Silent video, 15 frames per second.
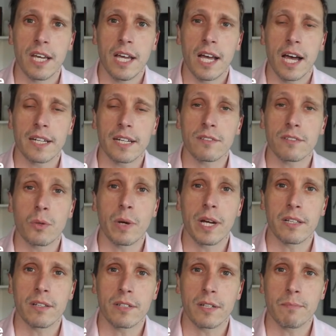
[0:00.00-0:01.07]
and has a
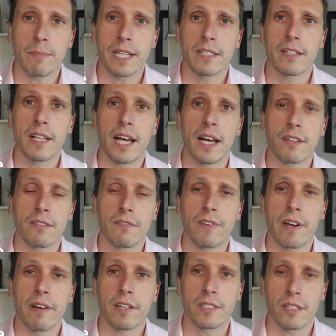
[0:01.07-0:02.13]
quick look at mental health and
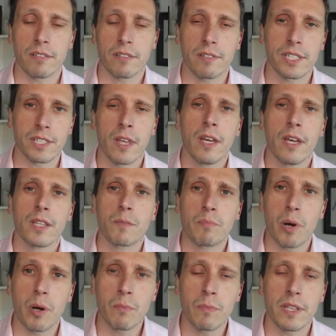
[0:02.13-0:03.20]
various other issues. The
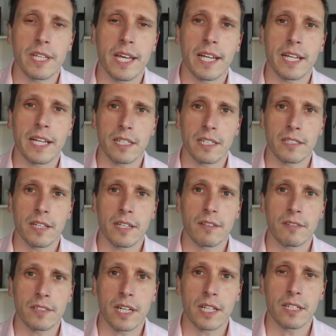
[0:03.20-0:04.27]
problem with the NHS
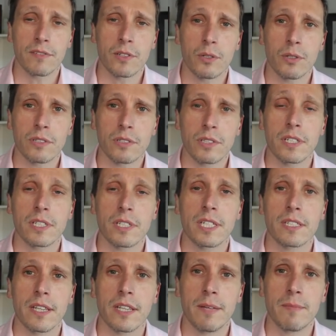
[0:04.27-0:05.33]
health check, of course, is that
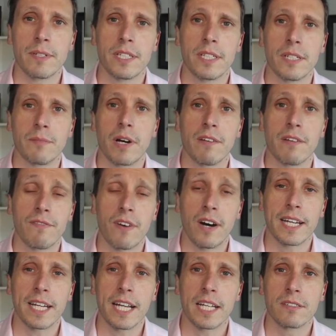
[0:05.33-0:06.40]
it's limited by
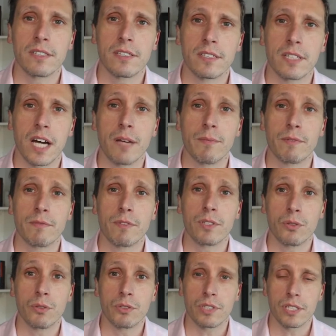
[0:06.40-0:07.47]
finance and time and
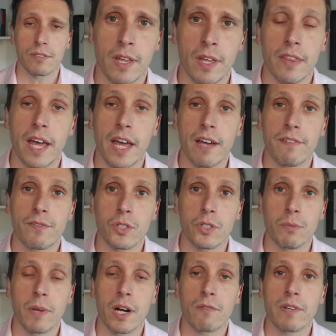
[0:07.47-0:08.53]
resources. Therefore,
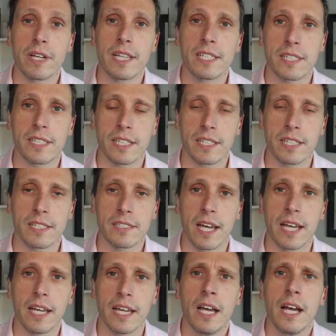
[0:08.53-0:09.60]
you might realistically
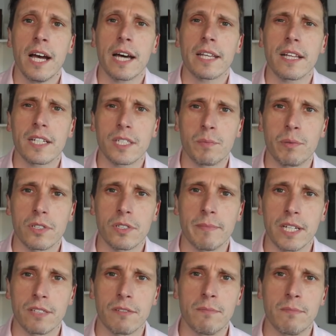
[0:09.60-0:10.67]
say, I'd like to put some
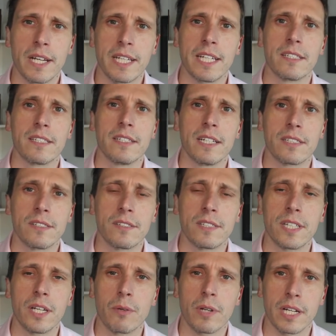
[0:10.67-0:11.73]
extra money into this and
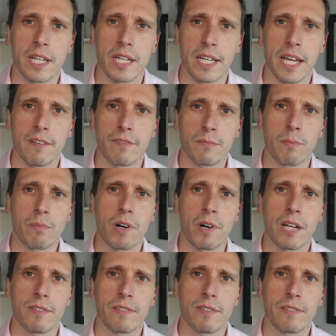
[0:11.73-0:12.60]
see what I can get from a private